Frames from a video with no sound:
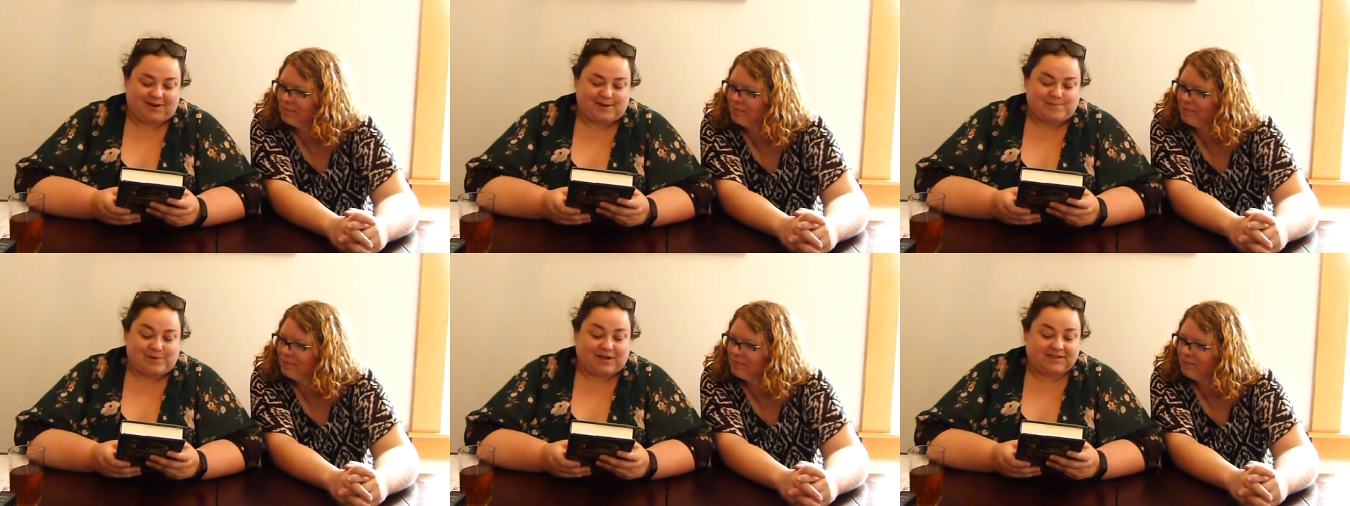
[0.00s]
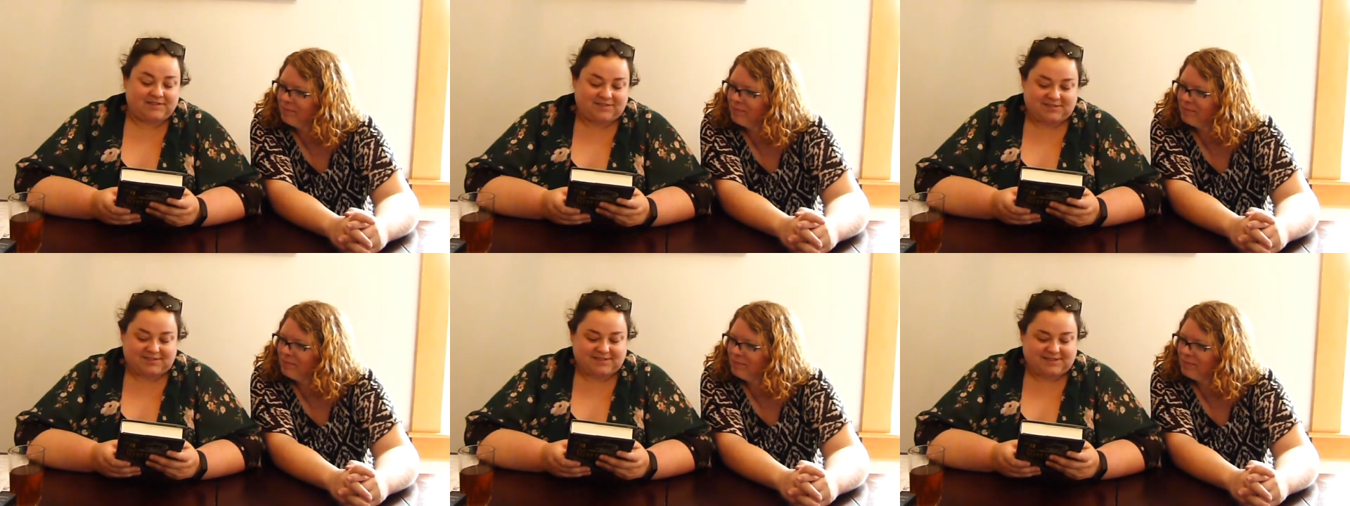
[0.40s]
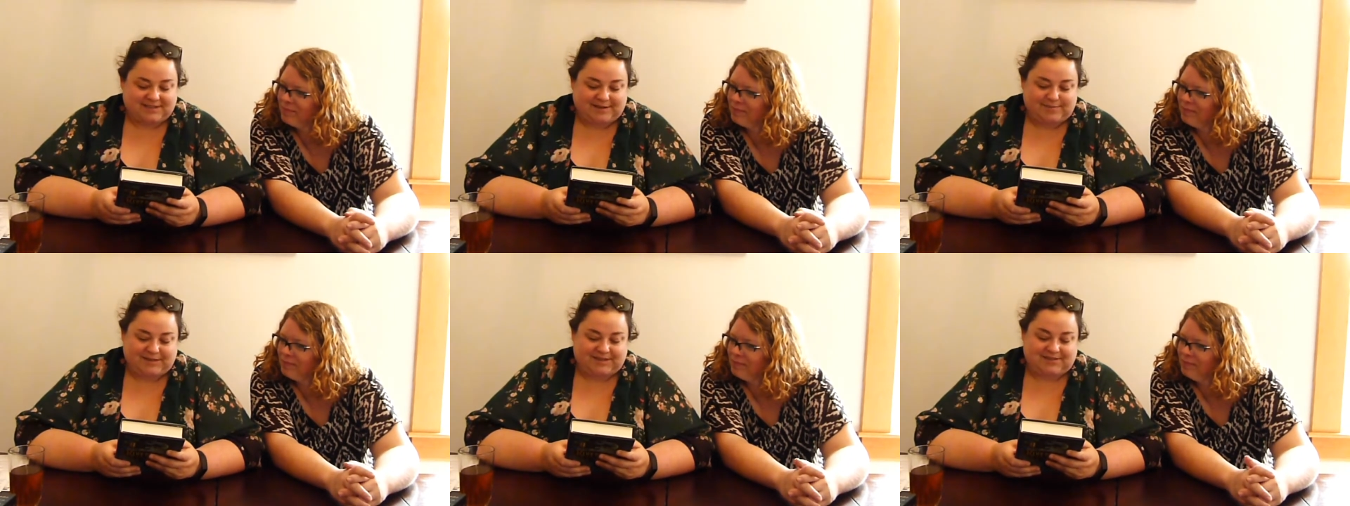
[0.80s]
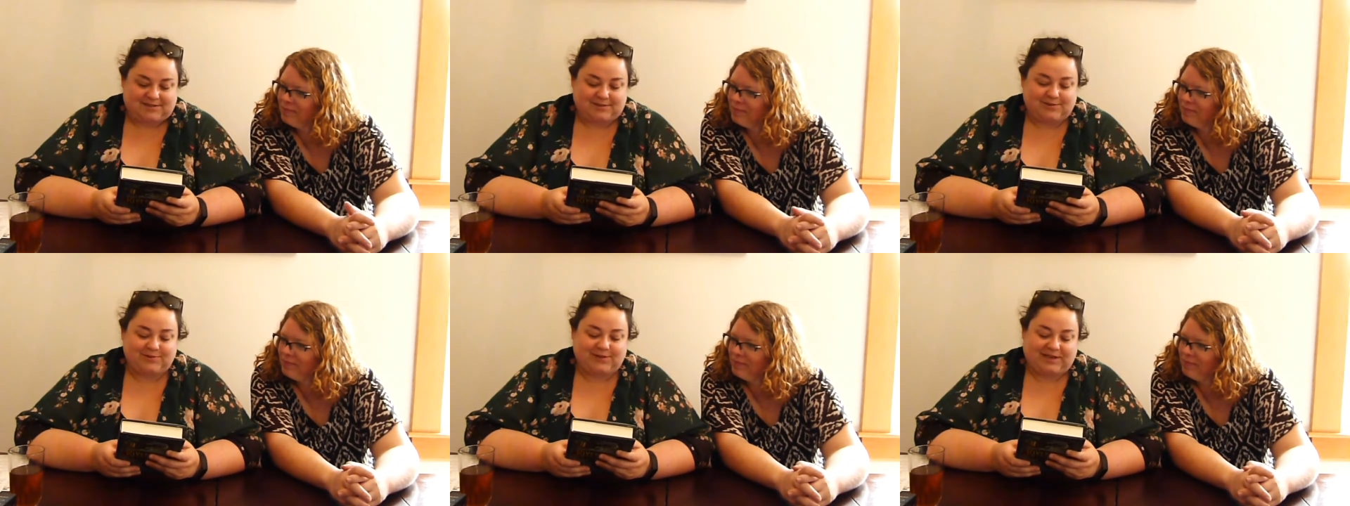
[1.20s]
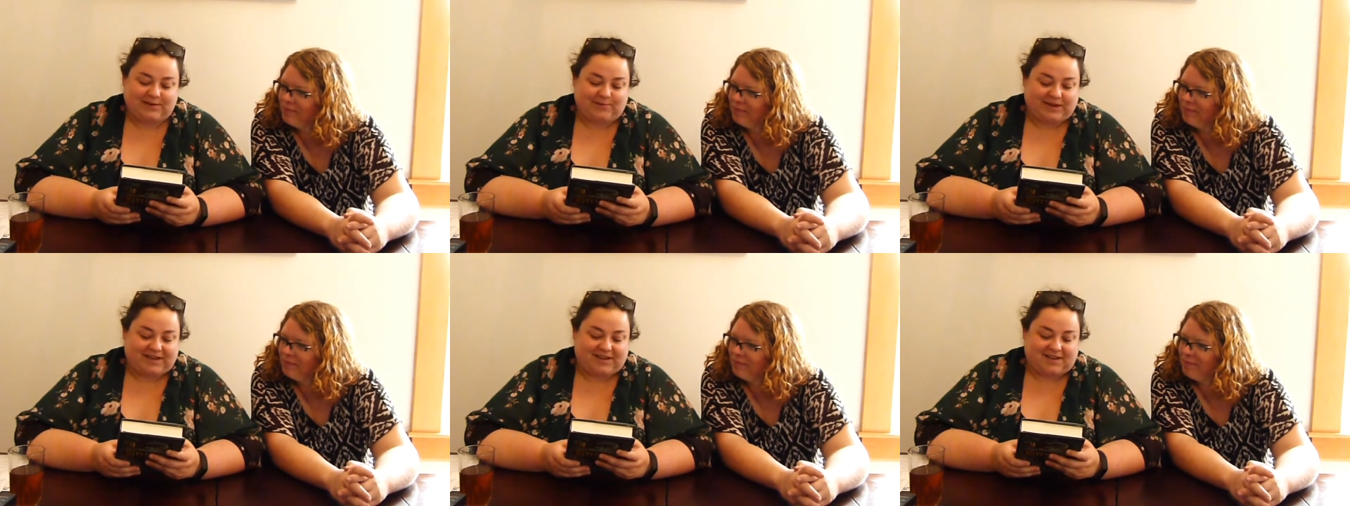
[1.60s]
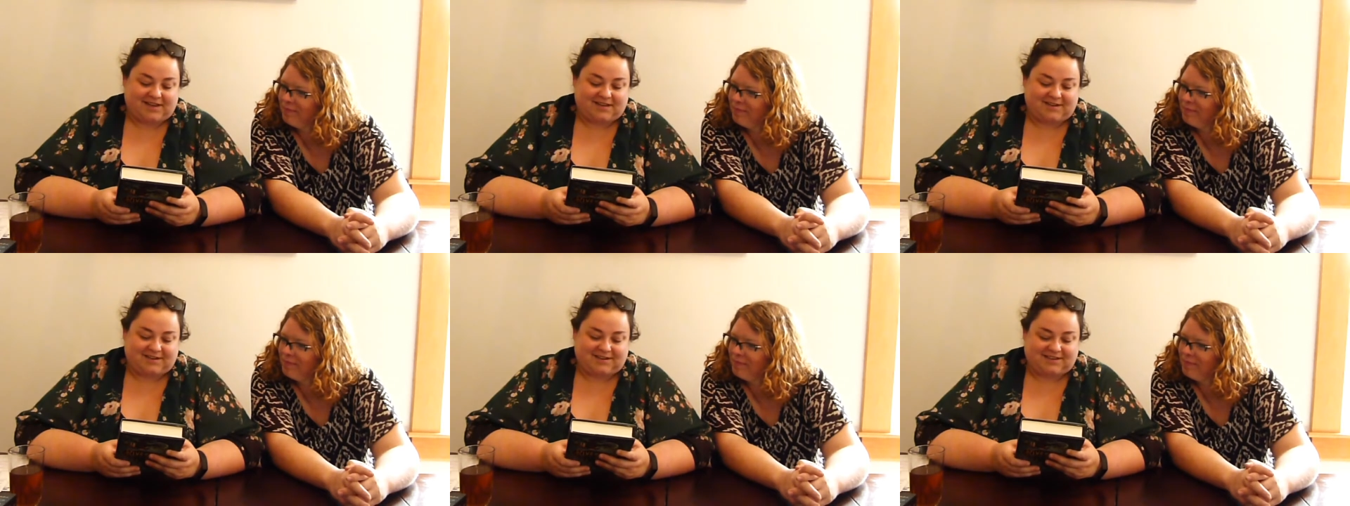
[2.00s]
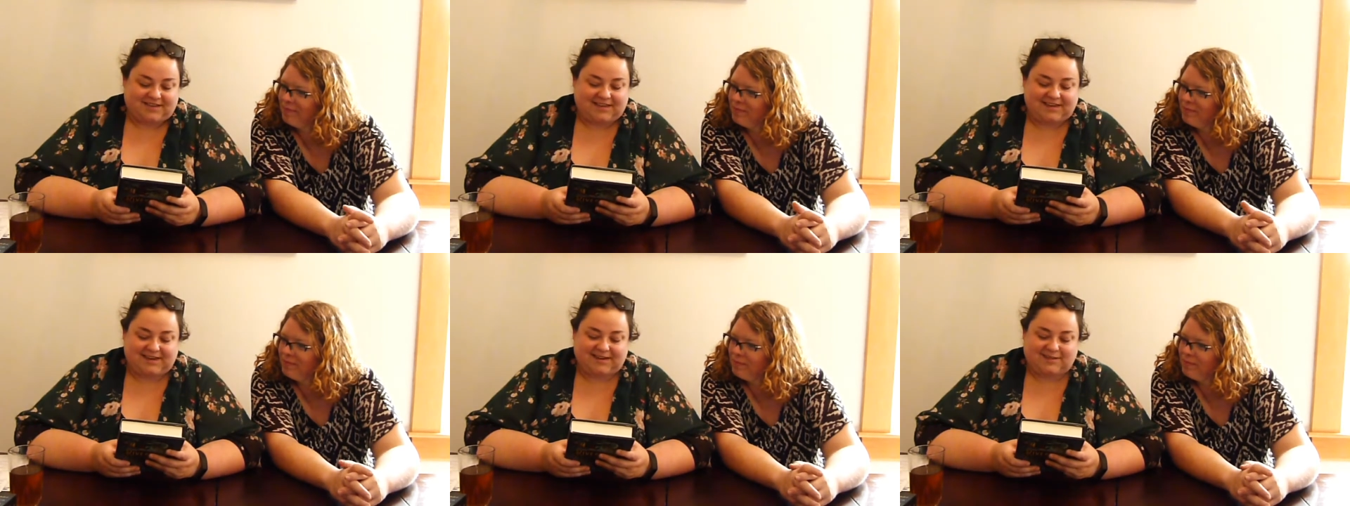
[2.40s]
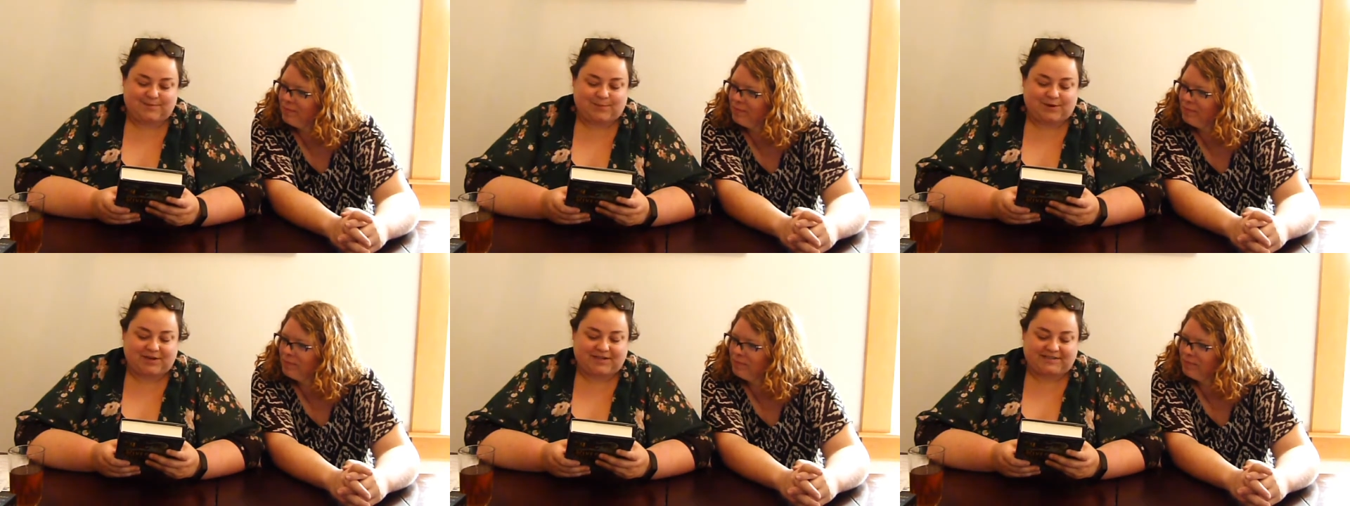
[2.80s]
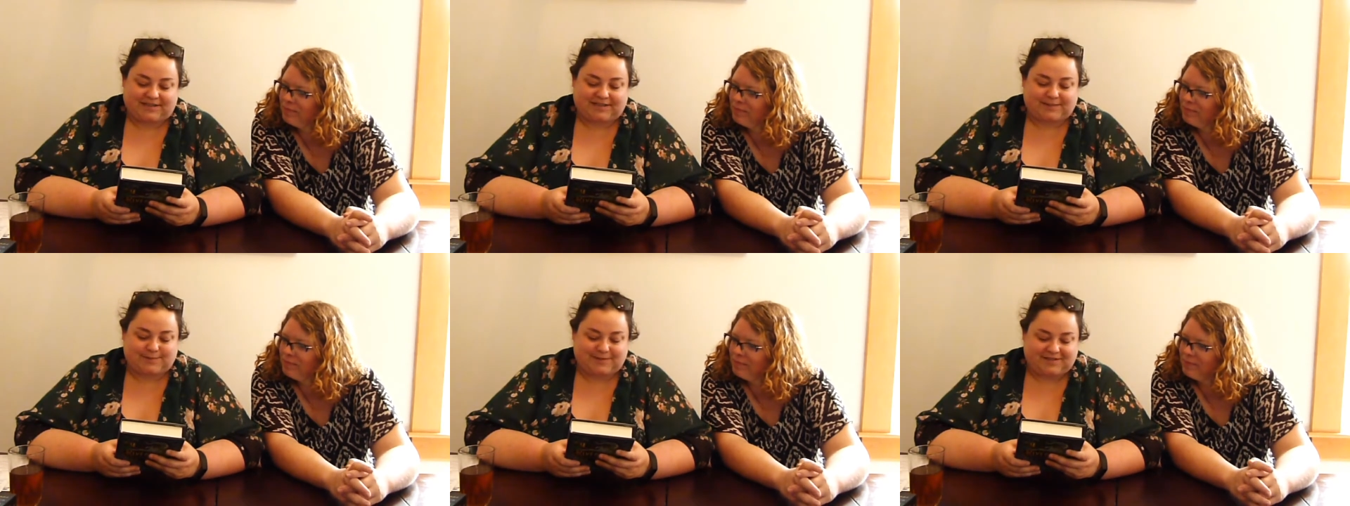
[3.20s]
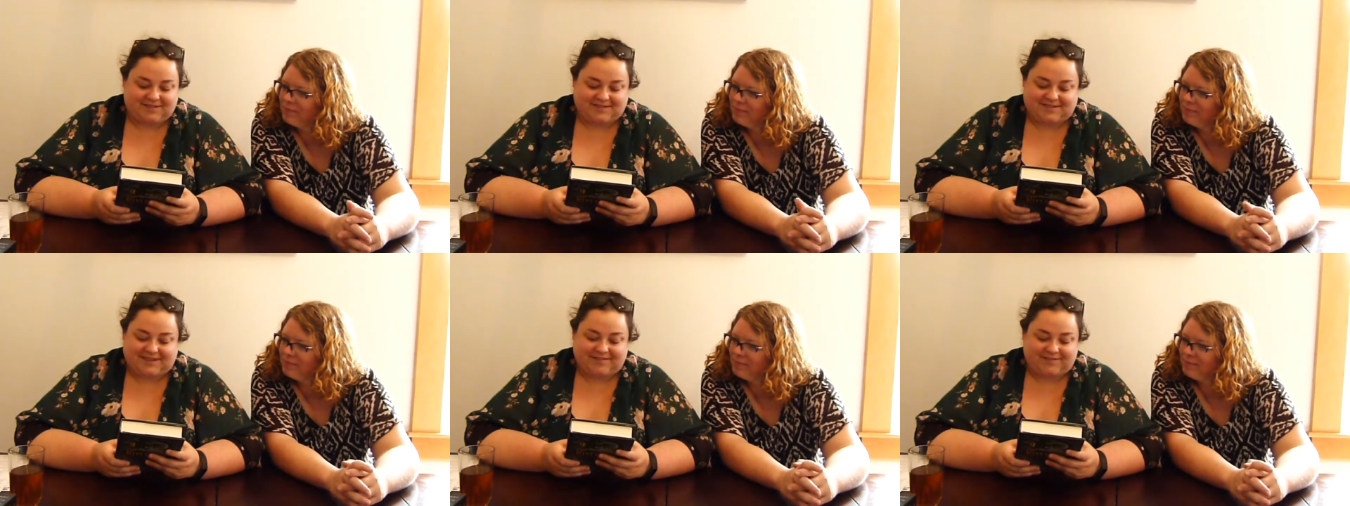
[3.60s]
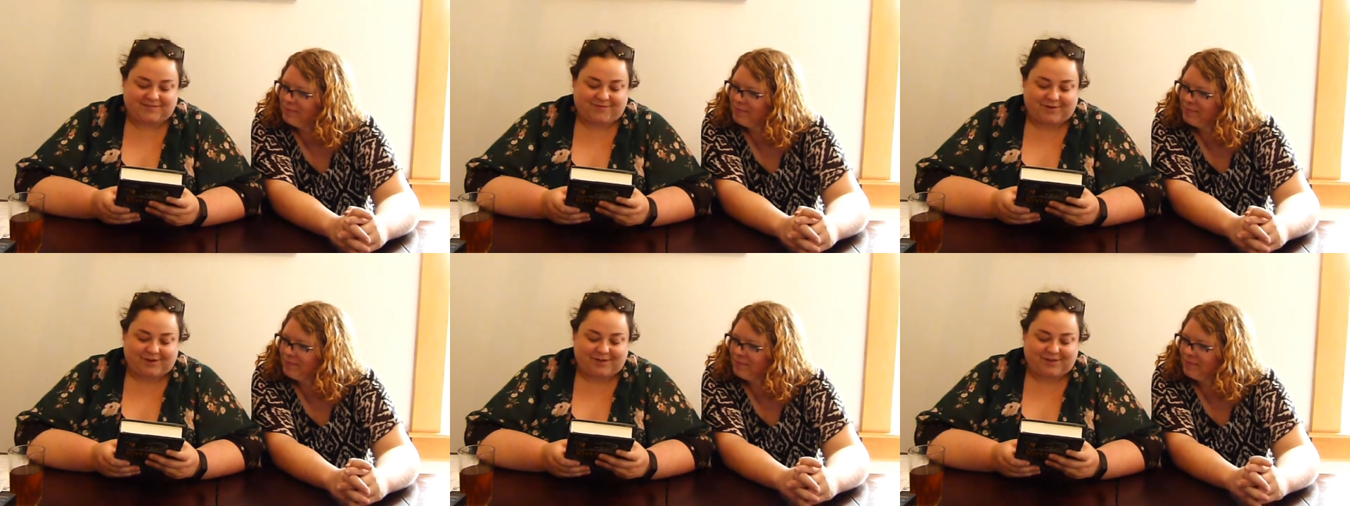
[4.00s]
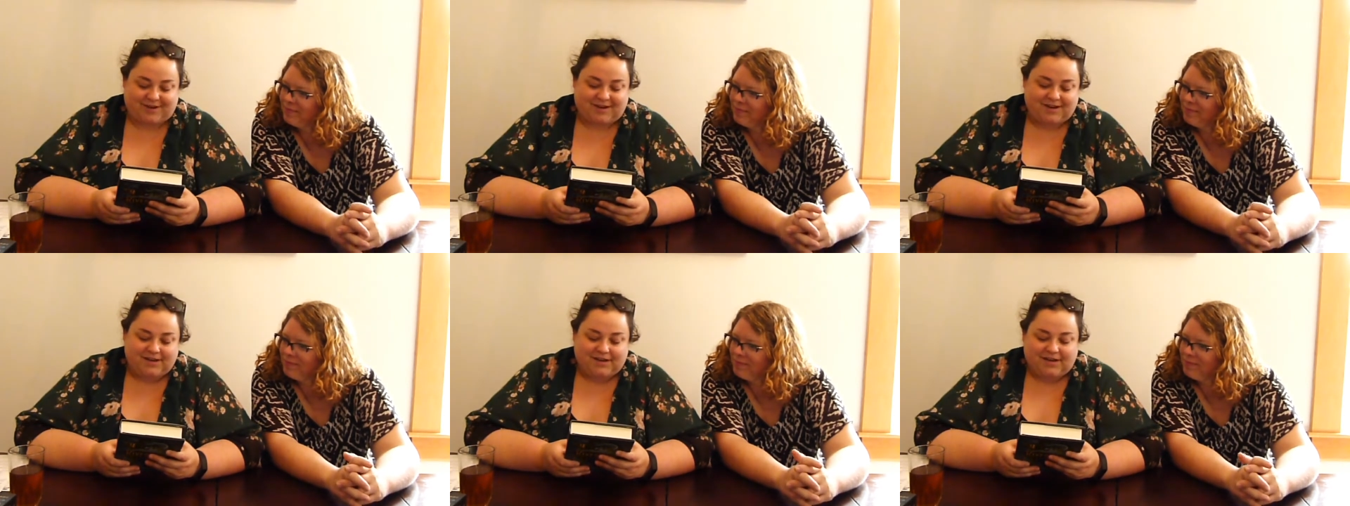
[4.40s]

Speaker 1: a monstrous sea beast newly awakened, a teenage boy desperate to save his father,